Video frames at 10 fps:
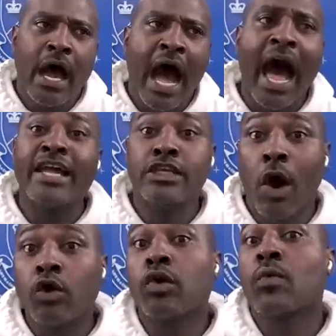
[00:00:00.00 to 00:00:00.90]
I
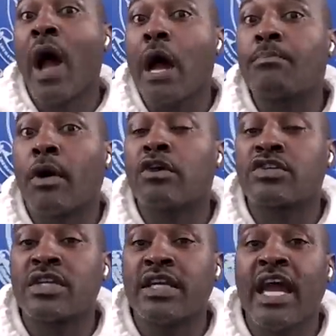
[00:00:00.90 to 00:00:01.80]
know The Rock
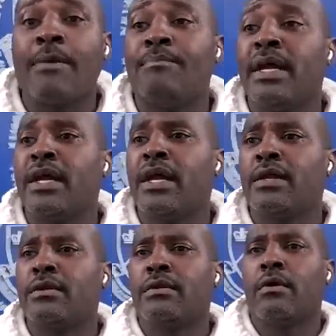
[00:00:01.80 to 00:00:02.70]
personally. I've
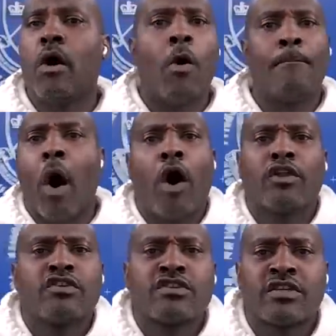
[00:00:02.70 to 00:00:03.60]
been on
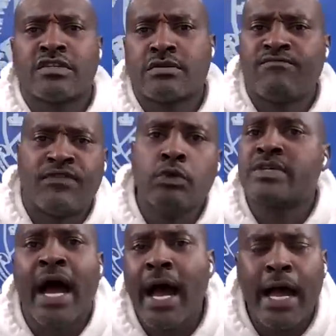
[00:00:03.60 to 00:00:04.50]
Ballers a few
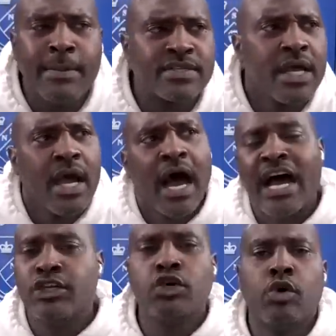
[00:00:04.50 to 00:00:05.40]
times.
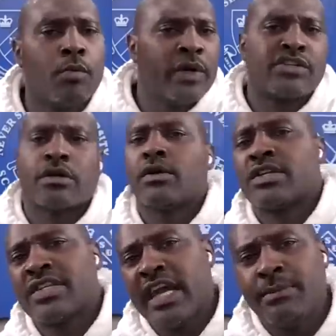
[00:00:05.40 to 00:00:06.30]
I knew him. We used to go to the
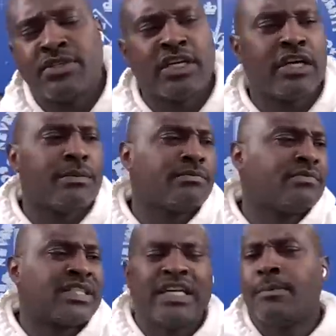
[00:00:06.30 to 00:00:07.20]
same gym,
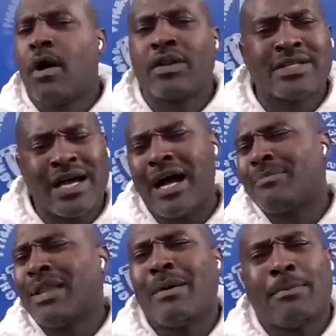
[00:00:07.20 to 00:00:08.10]
see him all the
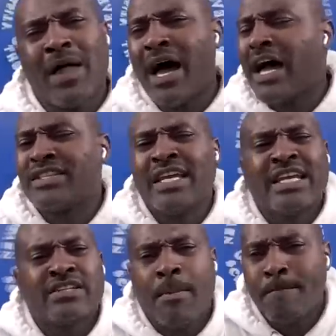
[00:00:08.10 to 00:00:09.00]
time, blah, blah, blah. I think
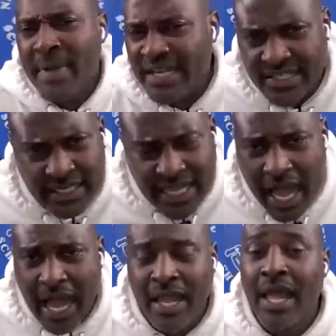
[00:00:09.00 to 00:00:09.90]
he's an amazing
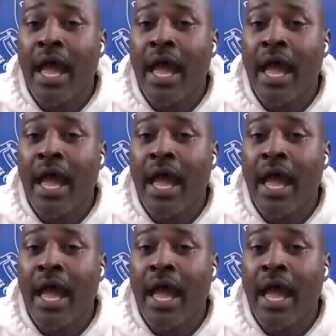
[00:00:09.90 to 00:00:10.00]
guy.